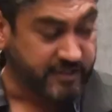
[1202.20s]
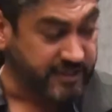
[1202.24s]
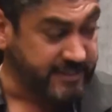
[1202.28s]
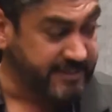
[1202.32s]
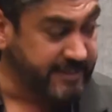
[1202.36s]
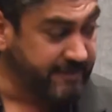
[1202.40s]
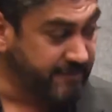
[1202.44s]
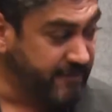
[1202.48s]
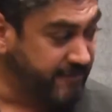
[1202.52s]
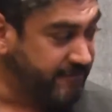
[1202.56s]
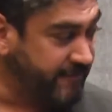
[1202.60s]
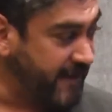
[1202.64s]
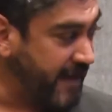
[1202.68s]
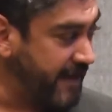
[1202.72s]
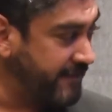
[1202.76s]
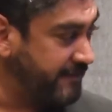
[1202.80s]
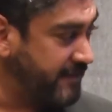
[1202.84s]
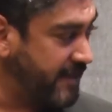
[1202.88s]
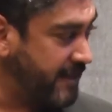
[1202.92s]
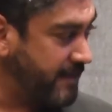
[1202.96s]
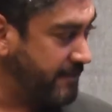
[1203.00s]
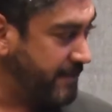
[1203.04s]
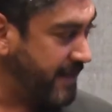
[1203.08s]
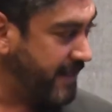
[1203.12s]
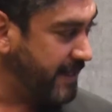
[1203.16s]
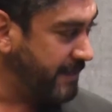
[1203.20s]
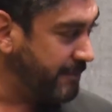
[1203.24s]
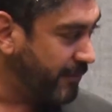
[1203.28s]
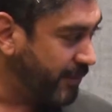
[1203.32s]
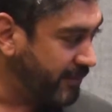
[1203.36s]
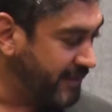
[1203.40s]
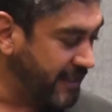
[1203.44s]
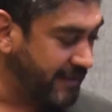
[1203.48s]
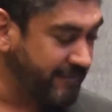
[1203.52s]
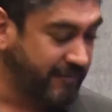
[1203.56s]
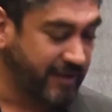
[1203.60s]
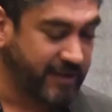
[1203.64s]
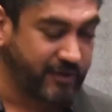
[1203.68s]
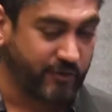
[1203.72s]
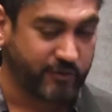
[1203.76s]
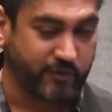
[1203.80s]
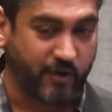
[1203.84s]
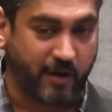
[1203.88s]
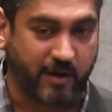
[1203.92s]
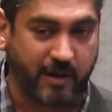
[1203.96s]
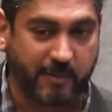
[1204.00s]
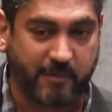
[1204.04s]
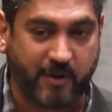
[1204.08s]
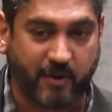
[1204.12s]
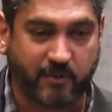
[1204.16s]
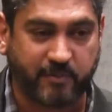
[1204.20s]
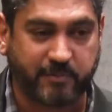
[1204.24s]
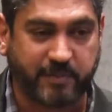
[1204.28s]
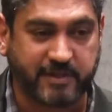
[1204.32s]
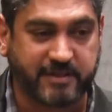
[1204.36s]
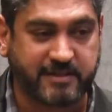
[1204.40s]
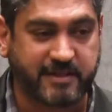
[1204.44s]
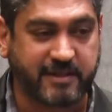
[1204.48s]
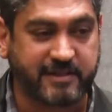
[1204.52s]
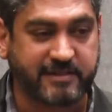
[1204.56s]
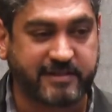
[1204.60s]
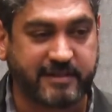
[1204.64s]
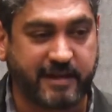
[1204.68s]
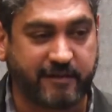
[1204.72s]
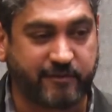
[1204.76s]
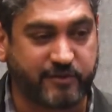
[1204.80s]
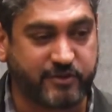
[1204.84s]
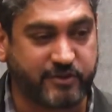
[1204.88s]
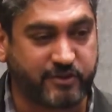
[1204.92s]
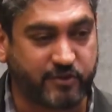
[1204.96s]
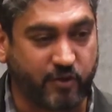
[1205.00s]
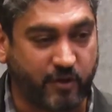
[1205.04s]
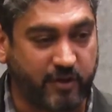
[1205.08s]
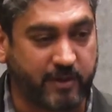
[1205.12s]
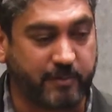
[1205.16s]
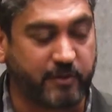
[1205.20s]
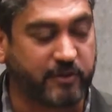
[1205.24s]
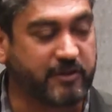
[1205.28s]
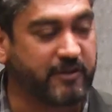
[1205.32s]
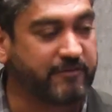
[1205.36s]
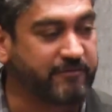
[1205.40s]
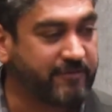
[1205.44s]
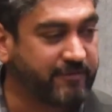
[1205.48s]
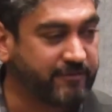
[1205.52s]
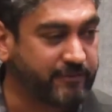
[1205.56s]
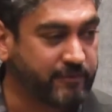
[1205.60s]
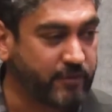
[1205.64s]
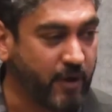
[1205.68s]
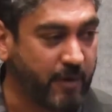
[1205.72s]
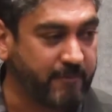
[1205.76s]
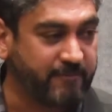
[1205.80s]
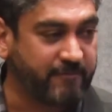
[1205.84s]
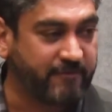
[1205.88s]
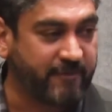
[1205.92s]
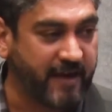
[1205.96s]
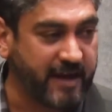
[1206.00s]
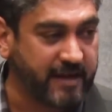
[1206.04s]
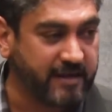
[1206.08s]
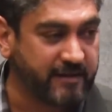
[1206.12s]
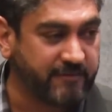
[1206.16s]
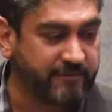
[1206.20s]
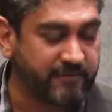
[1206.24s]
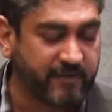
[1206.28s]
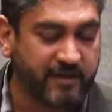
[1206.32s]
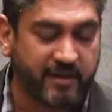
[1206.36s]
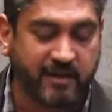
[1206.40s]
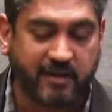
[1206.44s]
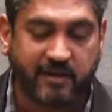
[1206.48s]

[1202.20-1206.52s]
since there were five, there are many more that we could talk about, but since I was talking about the top five,